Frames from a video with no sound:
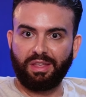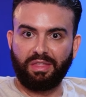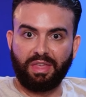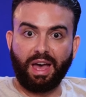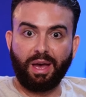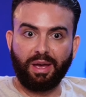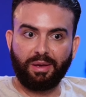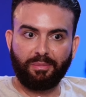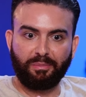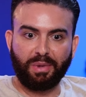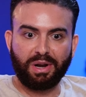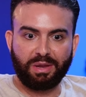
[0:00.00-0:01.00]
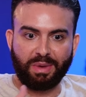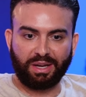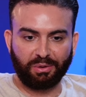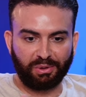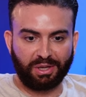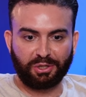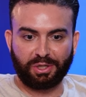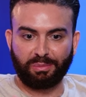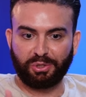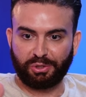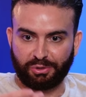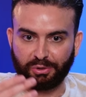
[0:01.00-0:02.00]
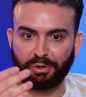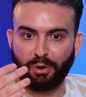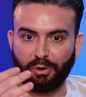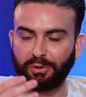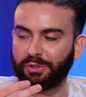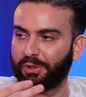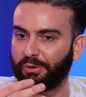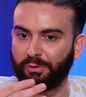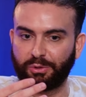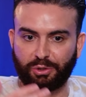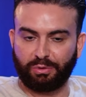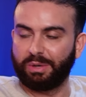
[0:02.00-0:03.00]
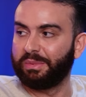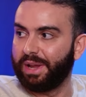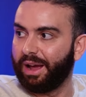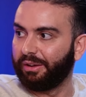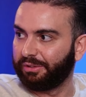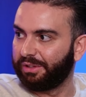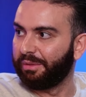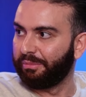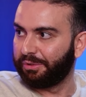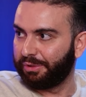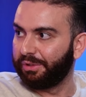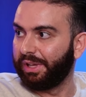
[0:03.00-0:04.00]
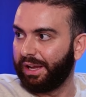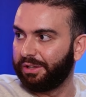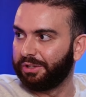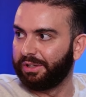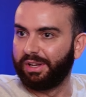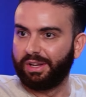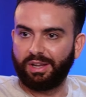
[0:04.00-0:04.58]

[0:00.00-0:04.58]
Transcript: that money-making relationship should also stream down to the agent.